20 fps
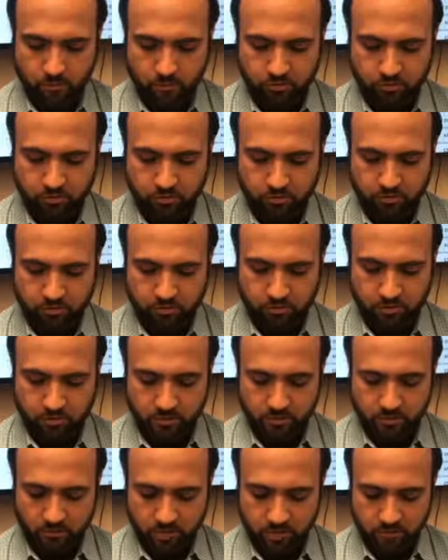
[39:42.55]
or steps to
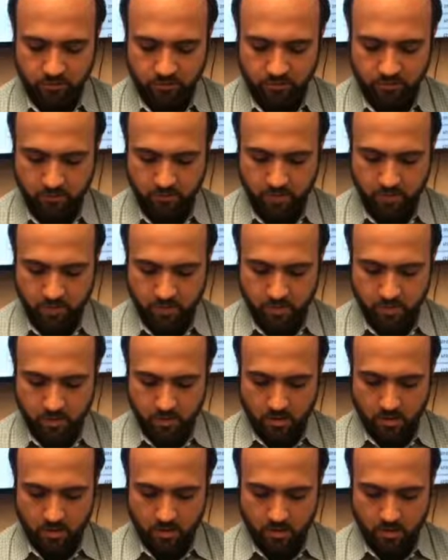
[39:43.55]
contest?
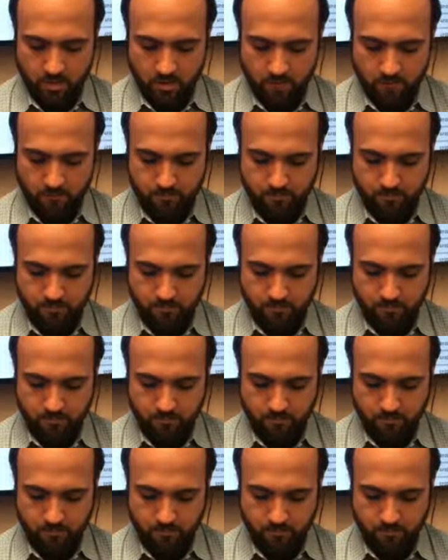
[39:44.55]
Um,